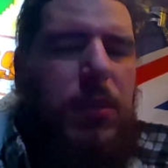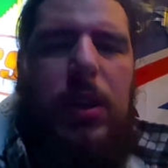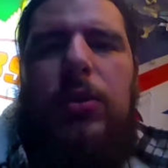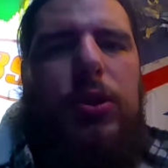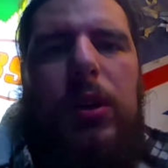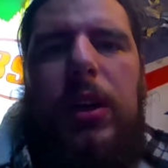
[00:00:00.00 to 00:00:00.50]

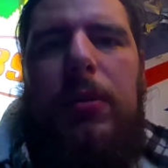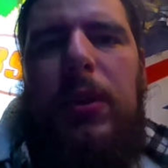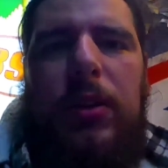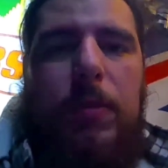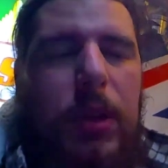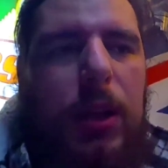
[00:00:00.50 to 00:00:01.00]
Go try
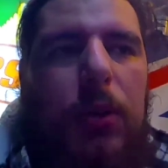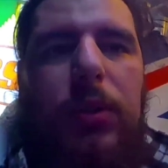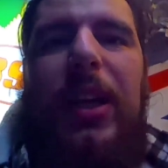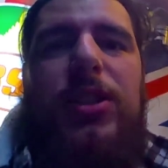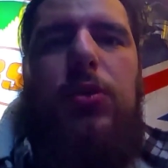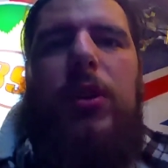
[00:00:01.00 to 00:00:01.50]
them. Go
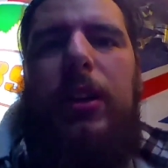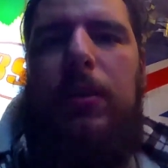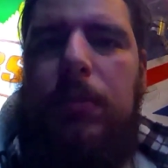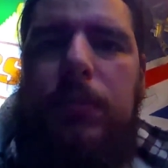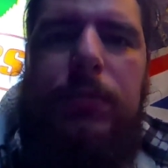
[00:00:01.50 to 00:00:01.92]
test ride them.